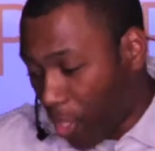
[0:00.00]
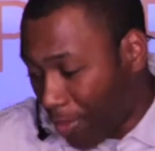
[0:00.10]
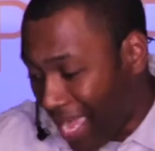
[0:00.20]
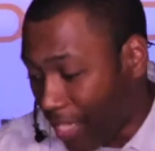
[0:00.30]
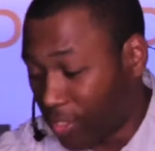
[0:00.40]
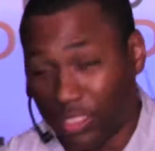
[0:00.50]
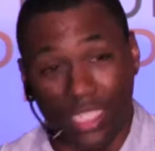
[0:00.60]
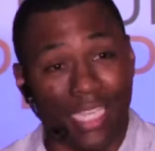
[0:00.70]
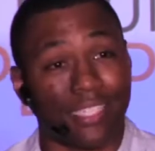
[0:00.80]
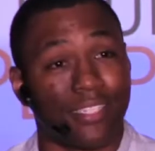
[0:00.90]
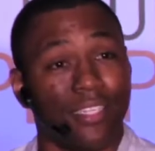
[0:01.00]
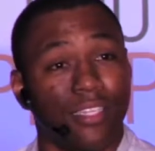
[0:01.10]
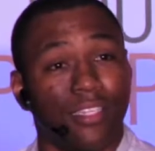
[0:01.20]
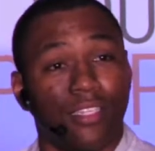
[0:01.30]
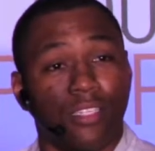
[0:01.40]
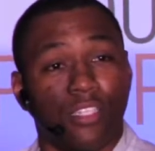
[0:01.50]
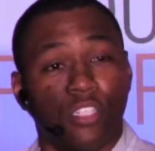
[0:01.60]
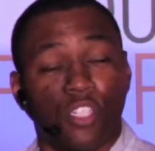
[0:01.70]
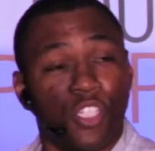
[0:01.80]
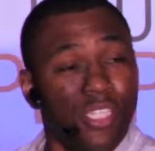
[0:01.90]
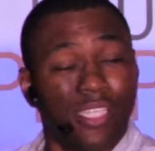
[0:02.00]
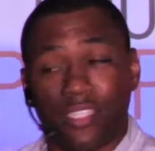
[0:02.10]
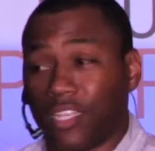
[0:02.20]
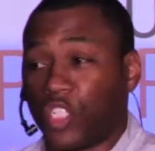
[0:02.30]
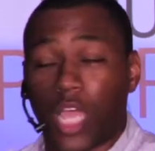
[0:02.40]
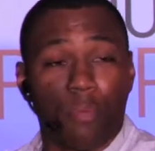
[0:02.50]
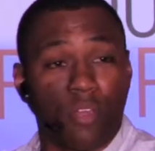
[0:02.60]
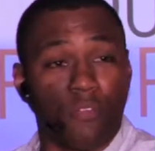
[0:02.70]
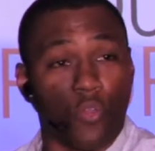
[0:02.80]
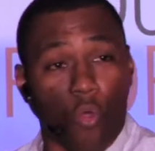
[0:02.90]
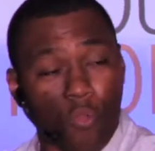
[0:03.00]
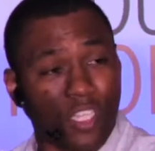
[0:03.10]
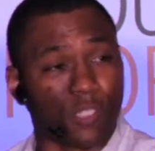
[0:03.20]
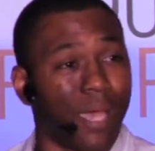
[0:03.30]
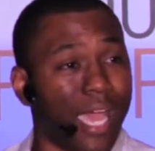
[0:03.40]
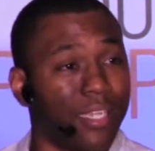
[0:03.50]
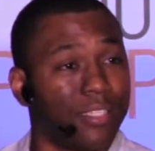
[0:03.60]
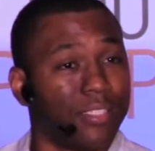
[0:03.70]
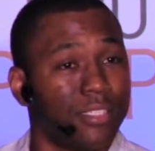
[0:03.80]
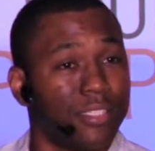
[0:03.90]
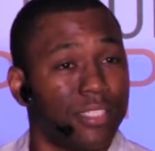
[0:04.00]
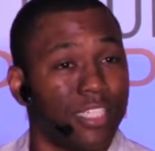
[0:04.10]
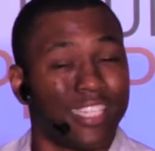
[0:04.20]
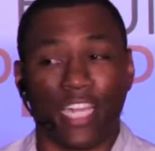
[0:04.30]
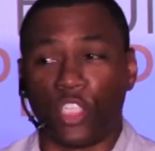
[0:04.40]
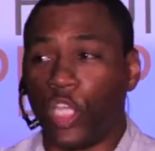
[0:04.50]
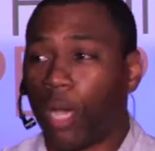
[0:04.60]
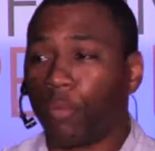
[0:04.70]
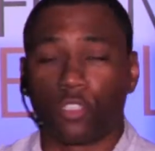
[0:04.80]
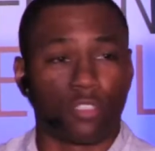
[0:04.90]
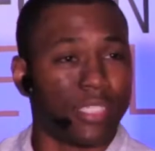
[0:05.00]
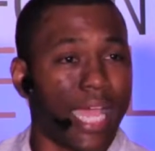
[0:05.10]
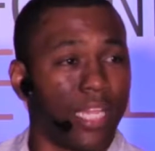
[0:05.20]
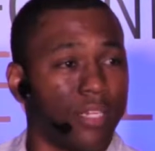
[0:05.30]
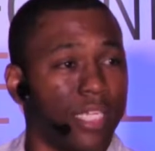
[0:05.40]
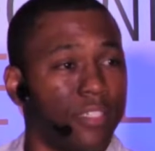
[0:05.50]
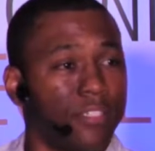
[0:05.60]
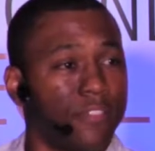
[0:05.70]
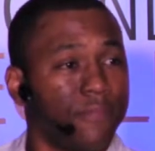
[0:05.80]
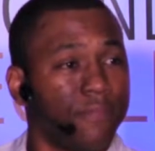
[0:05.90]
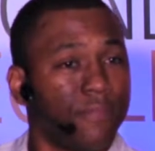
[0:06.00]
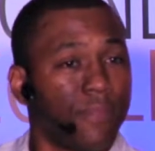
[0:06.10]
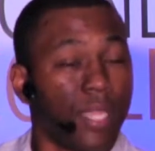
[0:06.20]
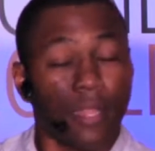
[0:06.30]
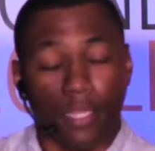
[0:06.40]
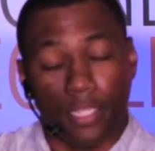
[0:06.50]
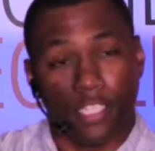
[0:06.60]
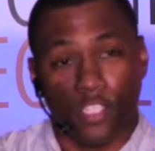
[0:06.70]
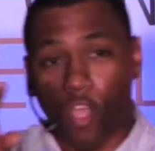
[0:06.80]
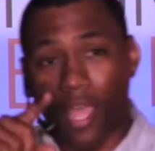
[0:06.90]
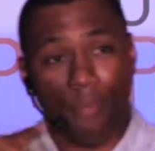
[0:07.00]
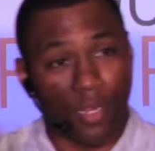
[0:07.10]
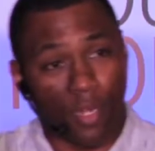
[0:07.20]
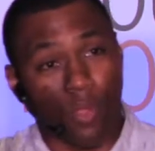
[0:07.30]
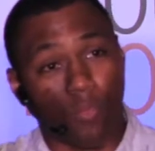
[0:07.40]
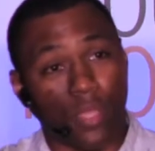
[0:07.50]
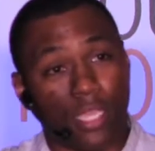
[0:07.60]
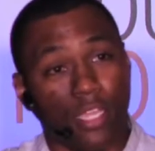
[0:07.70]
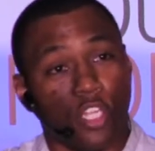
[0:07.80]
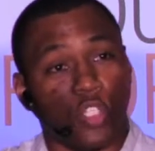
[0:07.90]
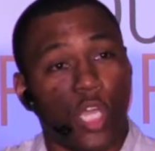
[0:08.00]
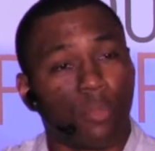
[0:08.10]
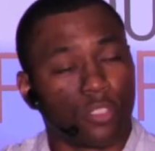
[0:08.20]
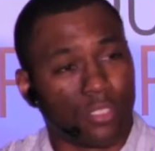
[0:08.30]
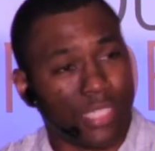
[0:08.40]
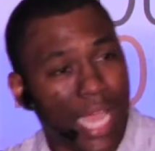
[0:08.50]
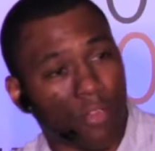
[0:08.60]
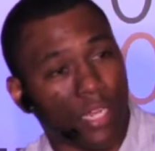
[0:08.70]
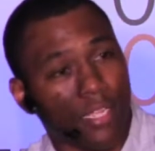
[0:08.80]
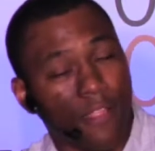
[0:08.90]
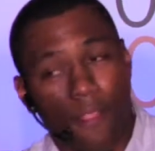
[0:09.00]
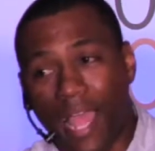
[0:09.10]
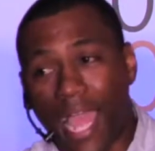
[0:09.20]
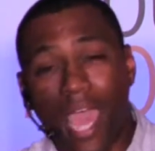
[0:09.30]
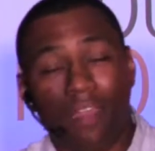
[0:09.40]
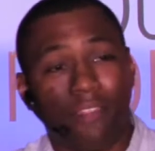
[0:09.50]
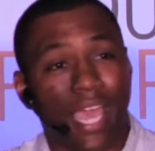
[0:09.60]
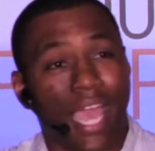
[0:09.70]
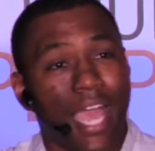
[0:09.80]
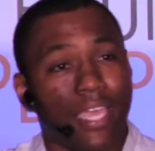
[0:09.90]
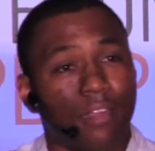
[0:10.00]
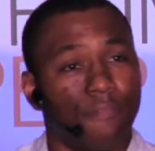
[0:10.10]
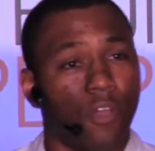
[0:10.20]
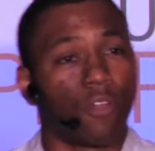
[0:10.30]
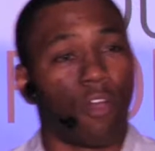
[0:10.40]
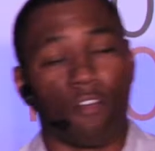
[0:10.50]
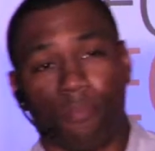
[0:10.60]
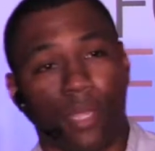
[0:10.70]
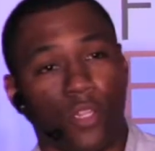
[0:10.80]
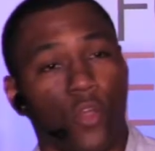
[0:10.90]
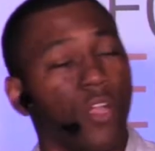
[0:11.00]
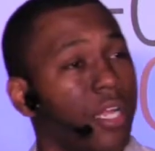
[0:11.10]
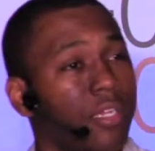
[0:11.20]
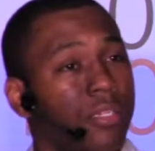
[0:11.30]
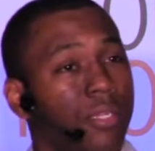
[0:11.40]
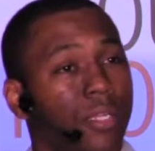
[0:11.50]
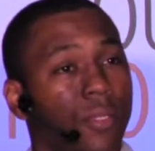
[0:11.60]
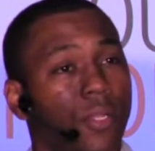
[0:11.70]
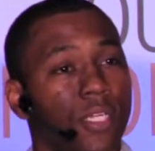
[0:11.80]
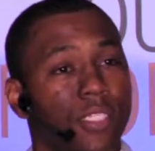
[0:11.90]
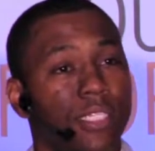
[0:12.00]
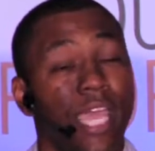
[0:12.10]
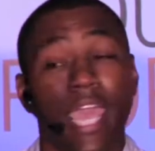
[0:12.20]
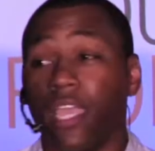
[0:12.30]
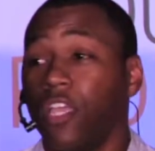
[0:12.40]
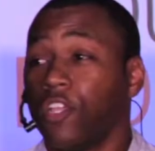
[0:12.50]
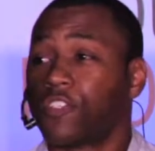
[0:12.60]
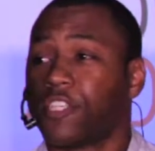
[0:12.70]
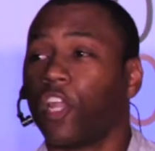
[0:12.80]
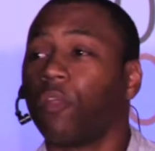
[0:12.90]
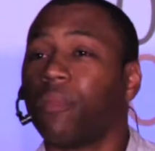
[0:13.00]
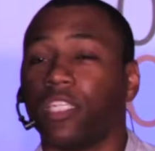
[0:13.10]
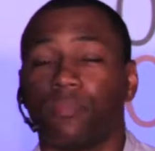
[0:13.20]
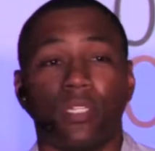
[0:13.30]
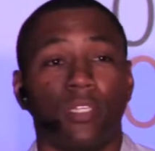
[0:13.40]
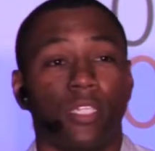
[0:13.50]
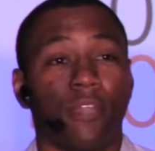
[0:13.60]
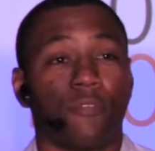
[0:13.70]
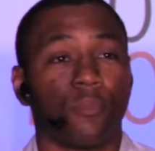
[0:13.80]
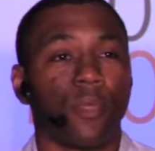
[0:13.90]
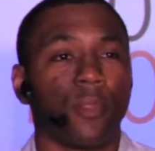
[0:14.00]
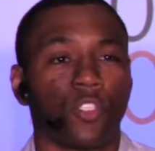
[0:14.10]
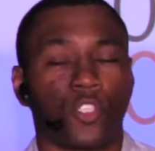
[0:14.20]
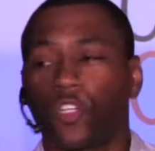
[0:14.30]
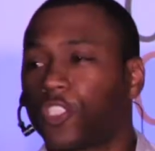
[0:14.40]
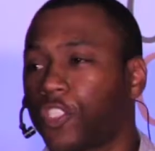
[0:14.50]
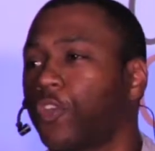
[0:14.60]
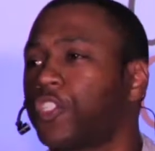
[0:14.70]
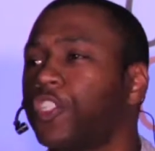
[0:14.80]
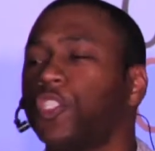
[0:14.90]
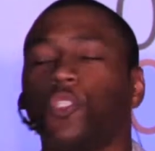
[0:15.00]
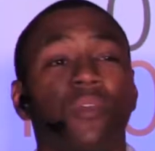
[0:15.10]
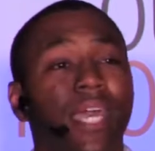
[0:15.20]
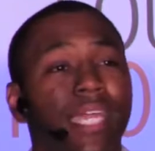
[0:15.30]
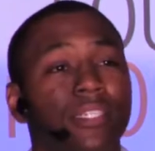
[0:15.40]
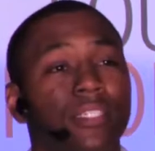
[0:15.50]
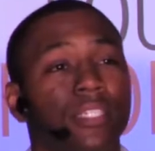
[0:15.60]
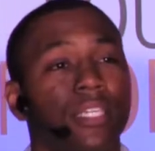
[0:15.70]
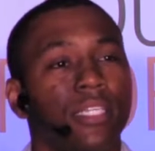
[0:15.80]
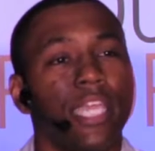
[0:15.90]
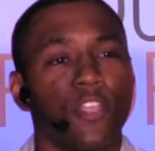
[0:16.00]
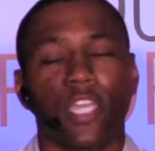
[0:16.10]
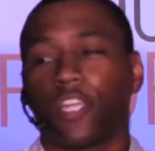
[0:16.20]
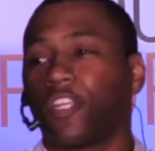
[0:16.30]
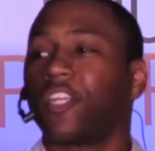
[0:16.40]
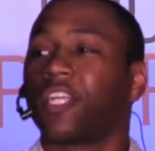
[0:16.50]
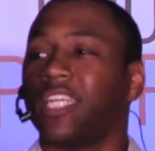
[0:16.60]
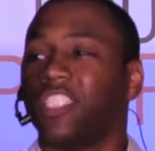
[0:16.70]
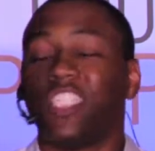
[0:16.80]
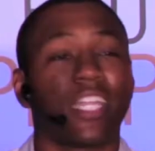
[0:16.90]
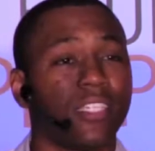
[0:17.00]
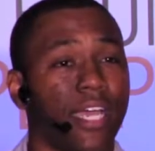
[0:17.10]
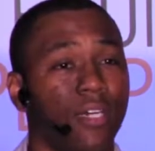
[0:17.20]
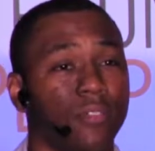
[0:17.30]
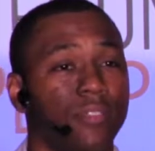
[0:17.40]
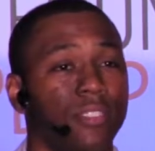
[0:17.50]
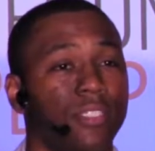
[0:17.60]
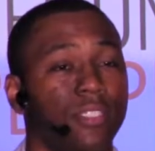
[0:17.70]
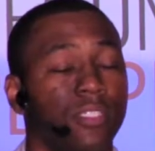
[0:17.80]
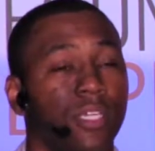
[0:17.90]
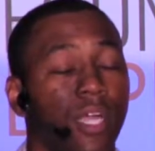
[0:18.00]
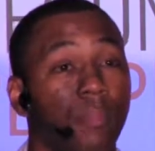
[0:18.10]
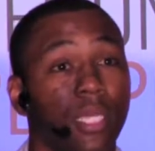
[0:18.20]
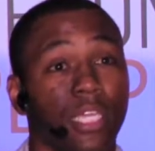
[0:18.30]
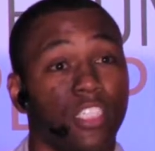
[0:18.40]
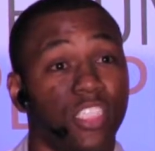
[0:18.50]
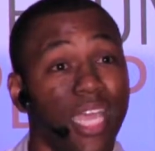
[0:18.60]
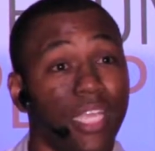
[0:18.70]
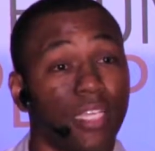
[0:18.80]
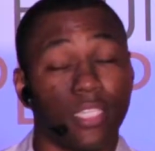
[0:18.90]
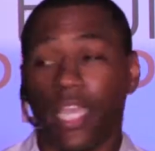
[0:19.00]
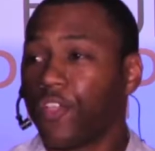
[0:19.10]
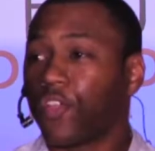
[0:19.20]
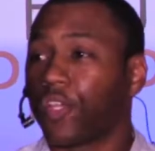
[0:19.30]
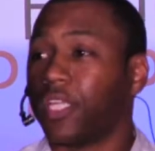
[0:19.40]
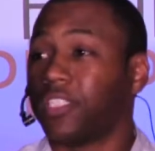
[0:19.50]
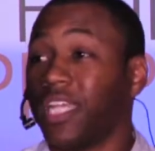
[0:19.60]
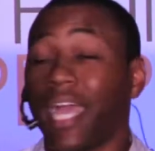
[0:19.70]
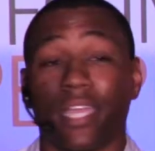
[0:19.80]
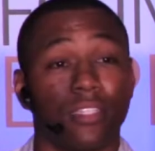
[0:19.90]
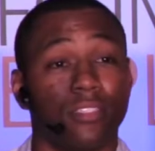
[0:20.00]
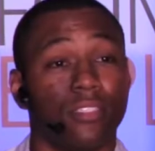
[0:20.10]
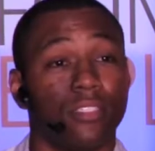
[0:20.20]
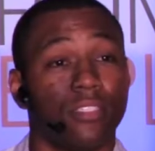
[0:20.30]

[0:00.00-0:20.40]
At the open house, she gets a job interview on the spot that doubles her salary. This is all happening in 1 week. Doubles her salary. Out of that, I get a phone call from my lawyer. A lawyer says, hey, your settlement has been done for those shoulder surgeries you had. Yeah, you're going to get a check now. I'm going to get a check? Yeah, you're going to get a check.